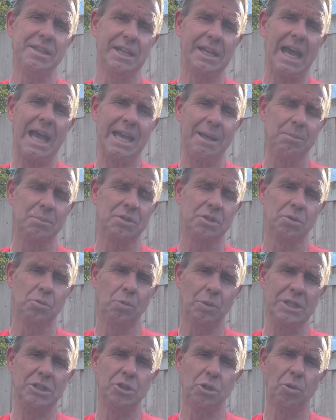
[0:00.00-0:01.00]
the games that
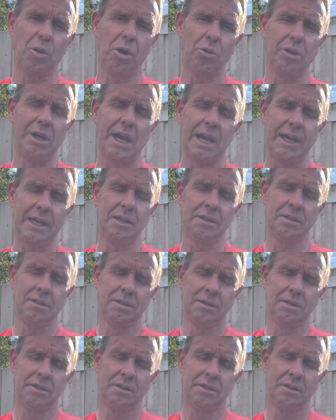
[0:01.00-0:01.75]
we do okay.